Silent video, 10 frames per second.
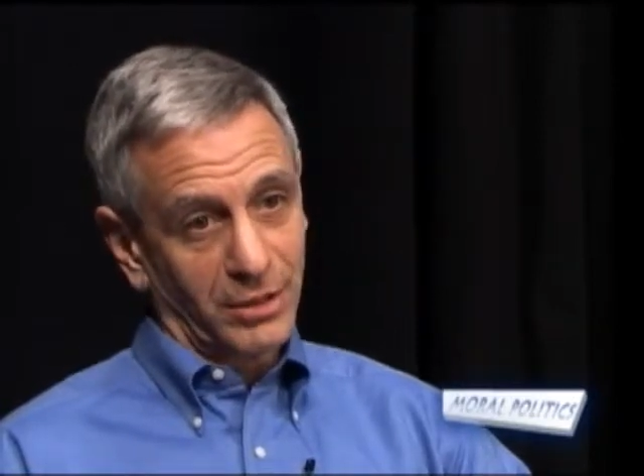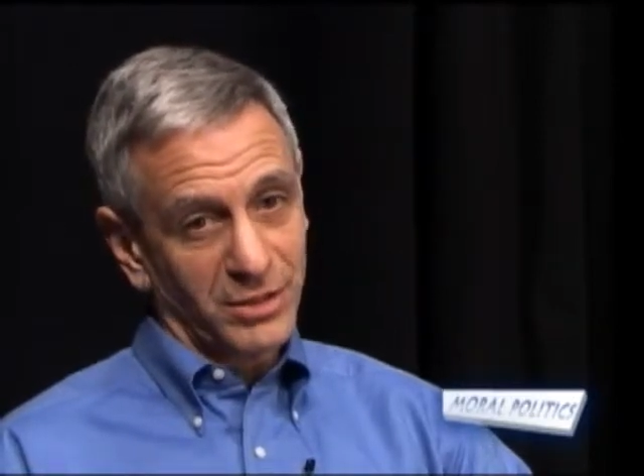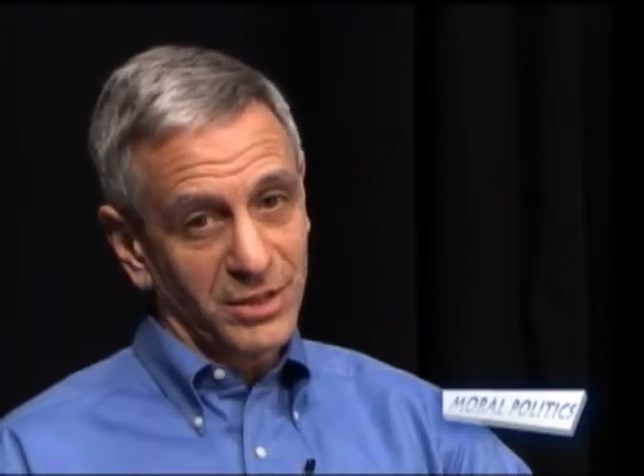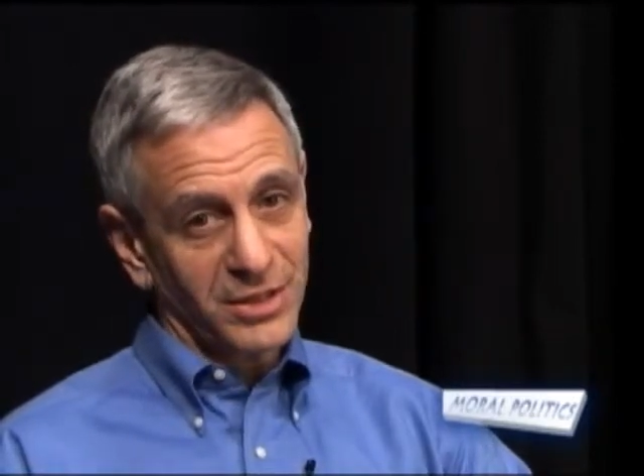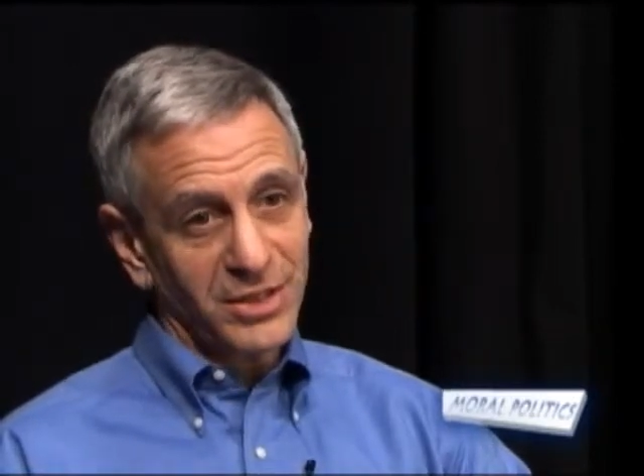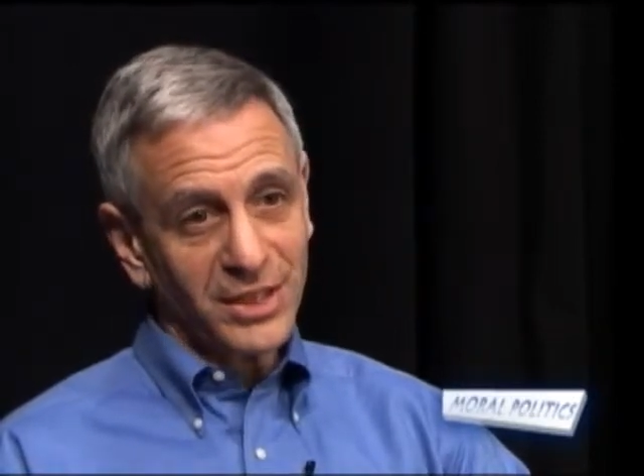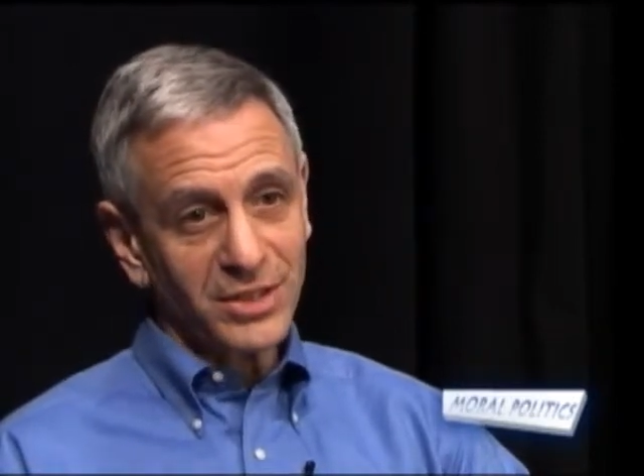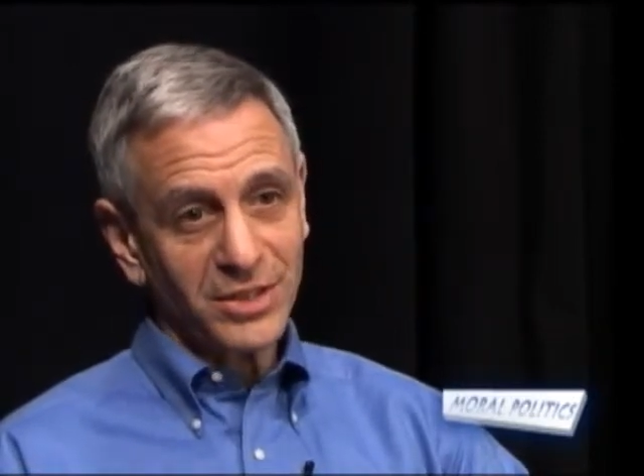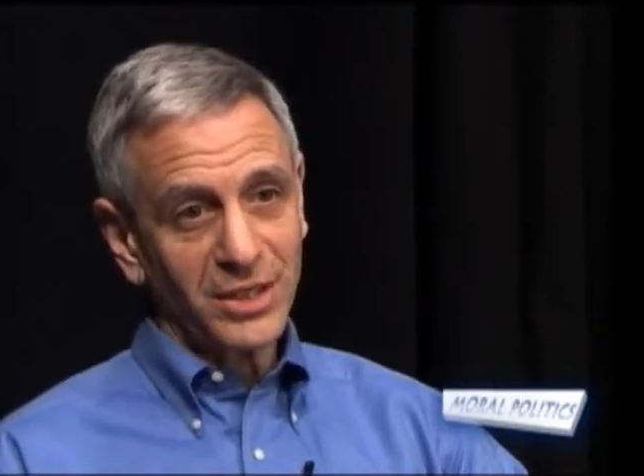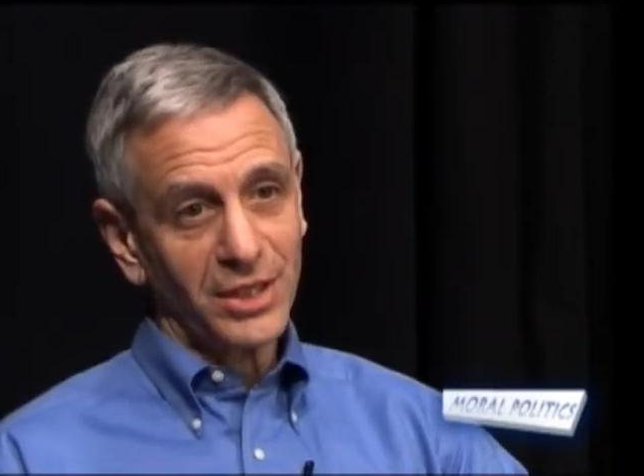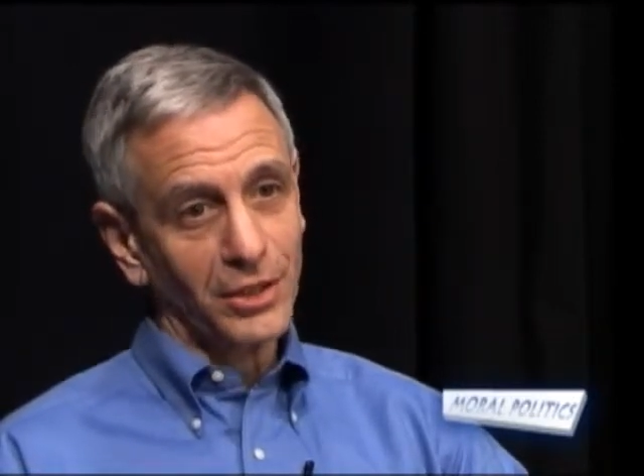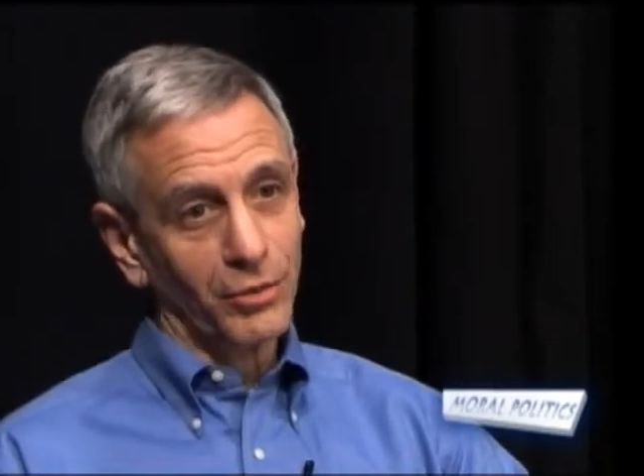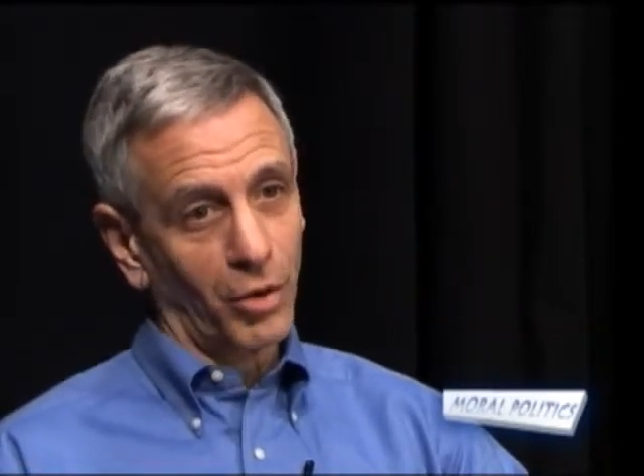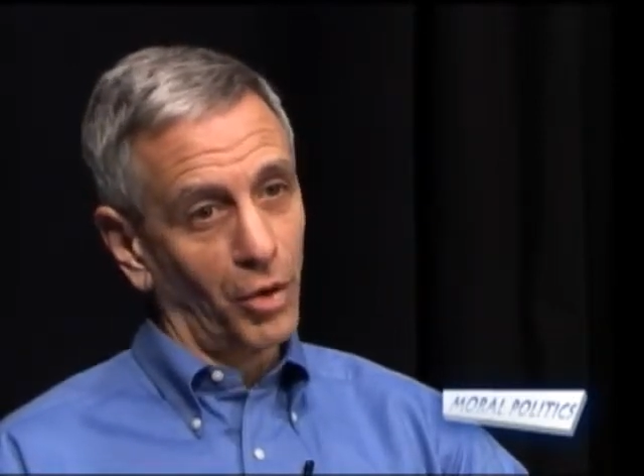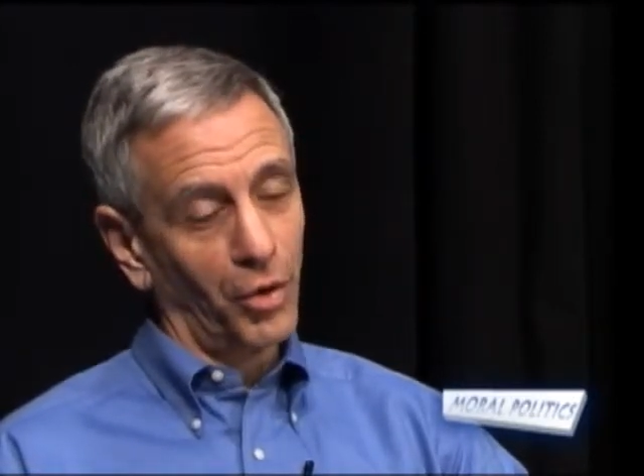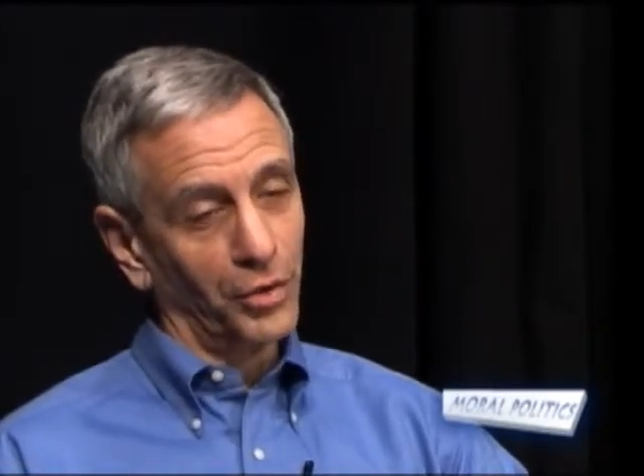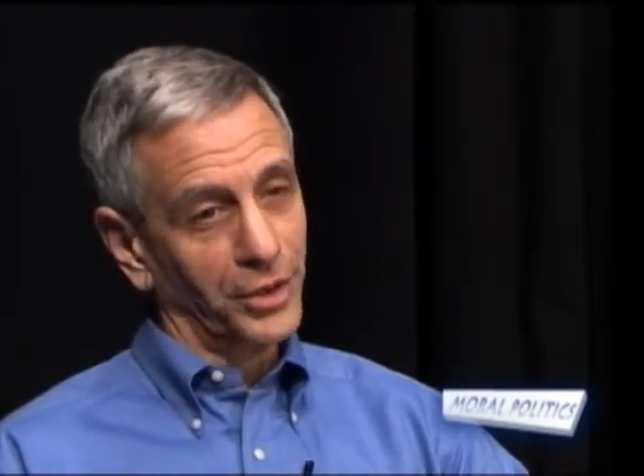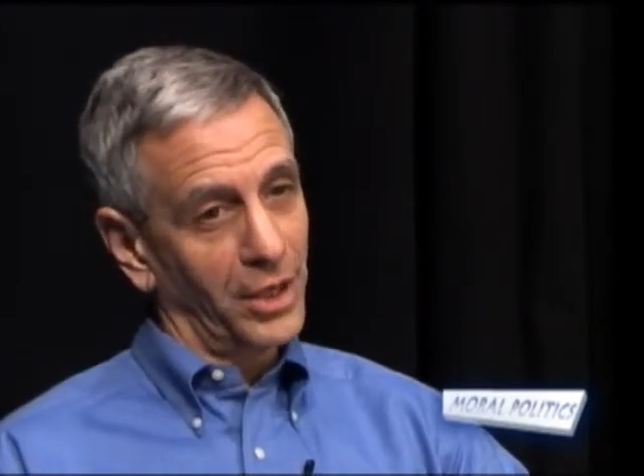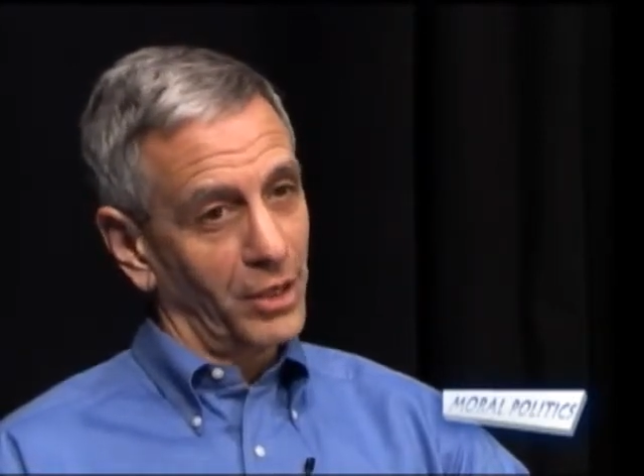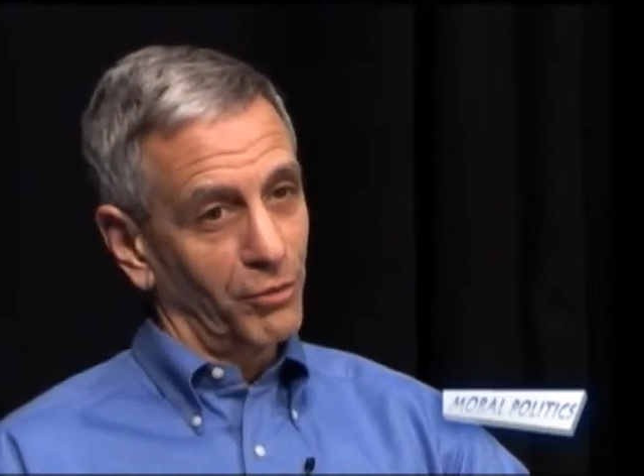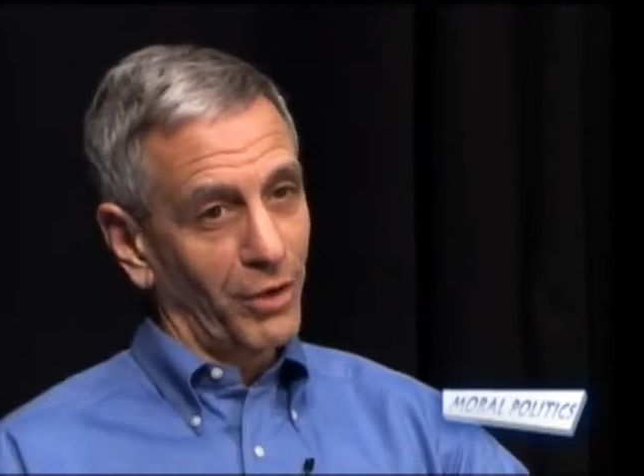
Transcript: There's a 60 year old